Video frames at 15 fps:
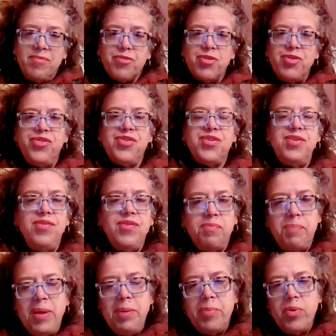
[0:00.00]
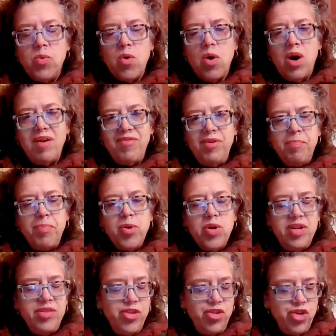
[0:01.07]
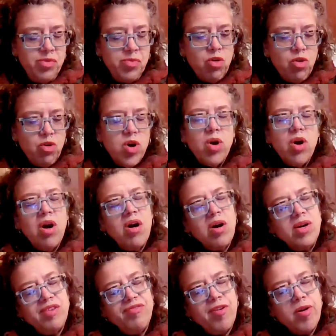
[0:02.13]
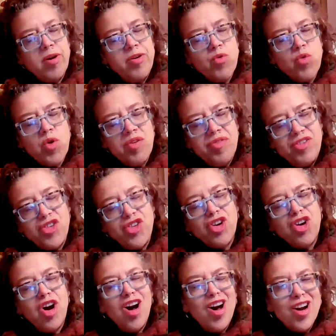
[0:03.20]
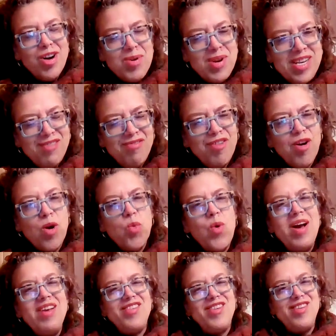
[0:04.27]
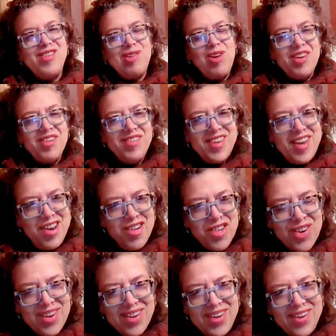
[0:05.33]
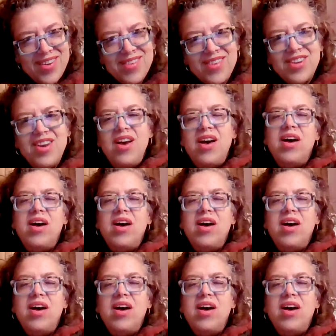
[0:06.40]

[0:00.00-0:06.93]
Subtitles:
For instance, people were often put in the Jim Crow car as far north as Chicago and as far west as Los Angeles.